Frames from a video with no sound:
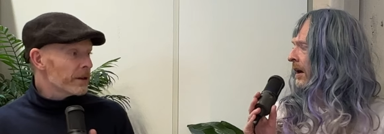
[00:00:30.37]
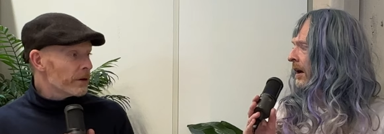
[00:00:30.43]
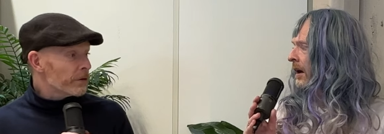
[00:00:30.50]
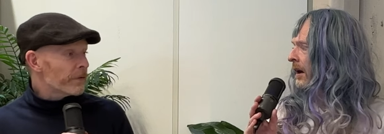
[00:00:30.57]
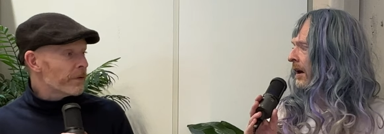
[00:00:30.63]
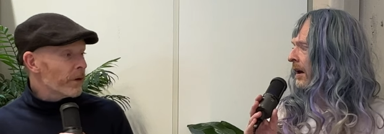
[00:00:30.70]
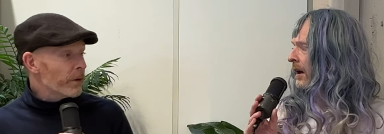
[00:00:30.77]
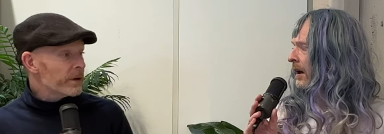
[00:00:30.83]
Speaker 1: look
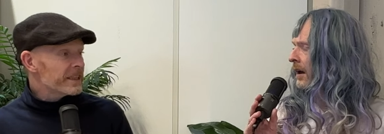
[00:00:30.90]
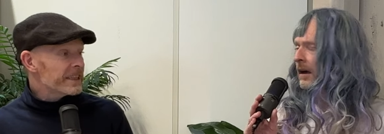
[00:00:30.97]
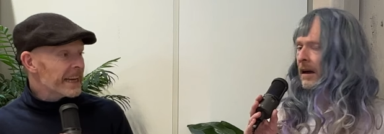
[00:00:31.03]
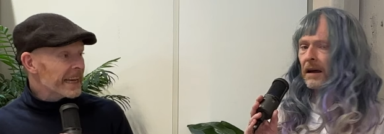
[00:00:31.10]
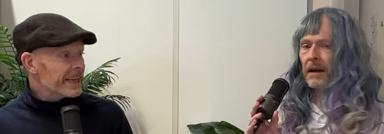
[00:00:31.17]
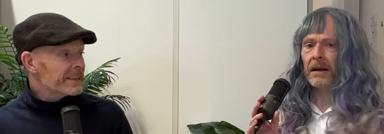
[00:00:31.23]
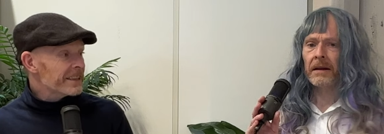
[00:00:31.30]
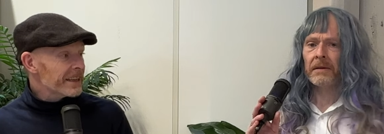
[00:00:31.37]
forward
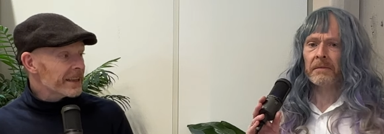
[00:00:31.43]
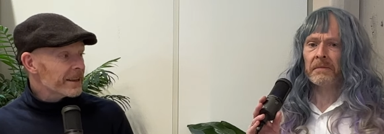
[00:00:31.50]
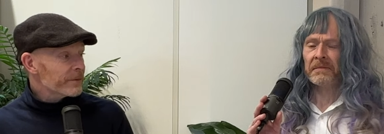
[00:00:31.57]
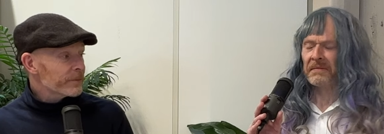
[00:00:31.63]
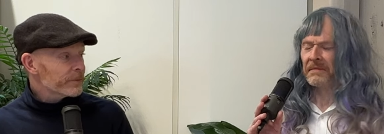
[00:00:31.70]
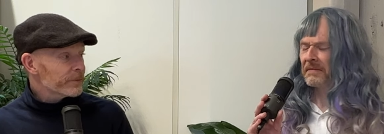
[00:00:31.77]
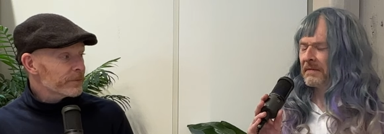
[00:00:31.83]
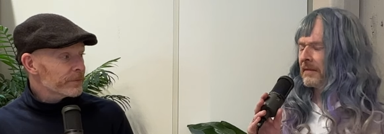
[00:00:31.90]
to eating.
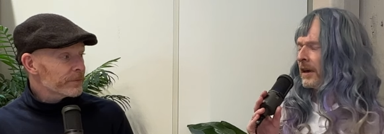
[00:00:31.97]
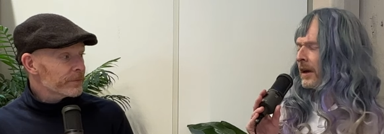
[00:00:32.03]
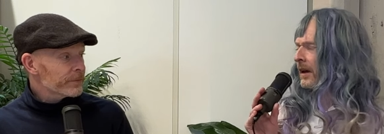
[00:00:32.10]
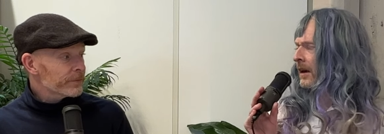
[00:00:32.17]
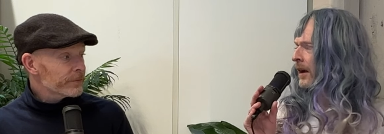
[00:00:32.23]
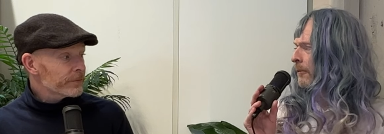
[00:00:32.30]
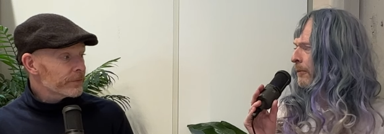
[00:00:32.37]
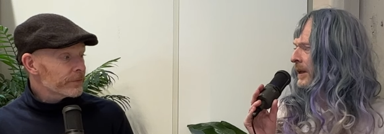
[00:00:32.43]

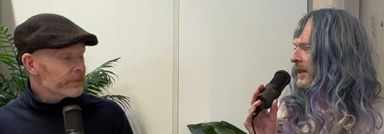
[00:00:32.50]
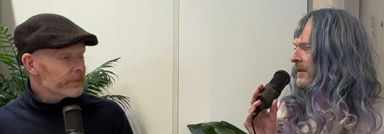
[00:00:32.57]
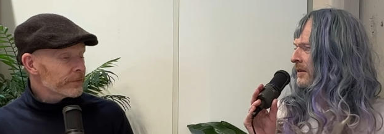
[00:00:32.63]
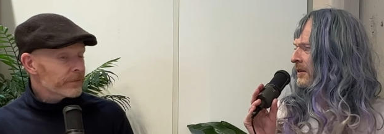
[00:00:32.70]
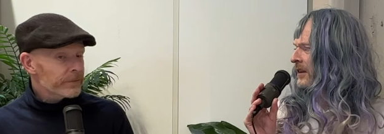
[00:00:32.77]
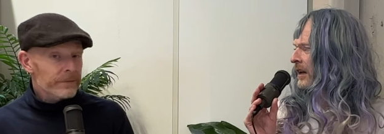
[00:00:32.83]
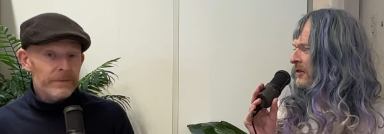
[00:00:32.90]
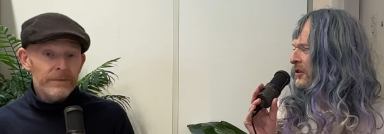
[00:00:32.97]

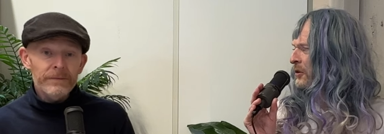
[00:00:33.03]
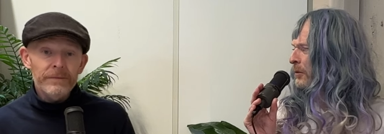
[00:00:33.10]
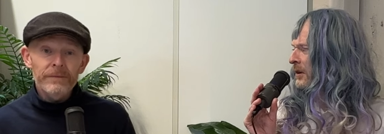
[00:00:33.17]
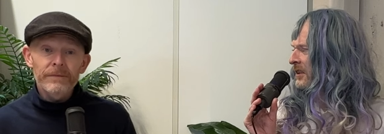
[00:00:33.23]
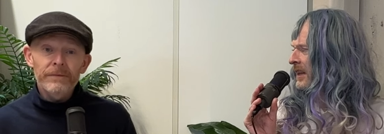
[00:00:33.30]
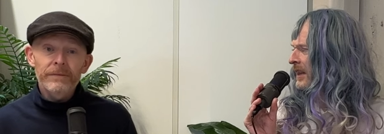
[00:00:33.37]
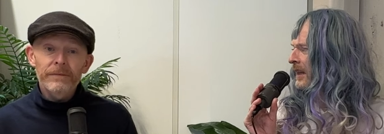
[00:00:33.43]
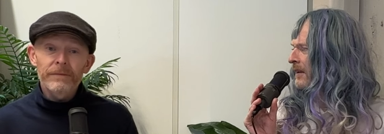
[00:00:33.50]
But don't you
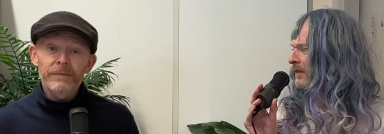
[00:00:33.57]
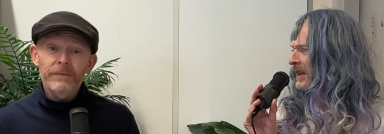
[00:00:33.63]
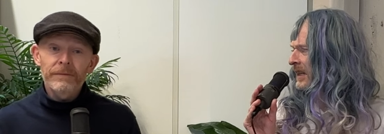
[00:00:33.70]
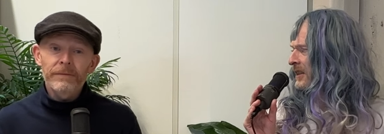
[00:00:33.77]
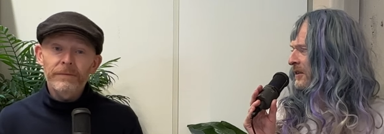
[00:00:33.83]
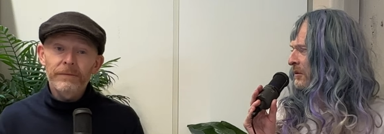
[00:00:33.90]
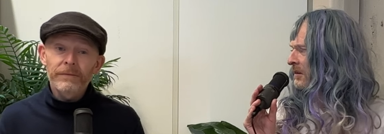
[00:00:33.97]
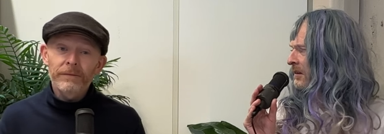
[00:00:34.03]
want to live a
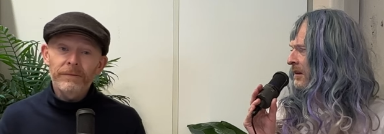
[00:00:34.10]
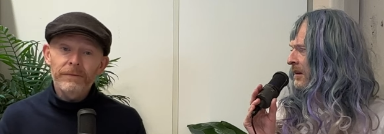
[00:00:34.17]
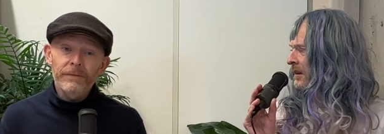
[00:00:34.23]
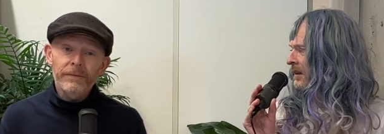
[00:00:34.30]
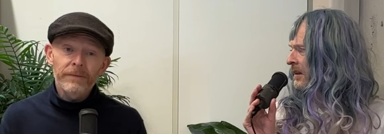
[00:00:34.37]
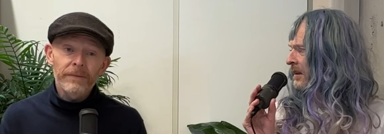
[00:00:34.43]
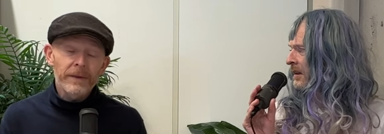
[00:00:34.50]
little?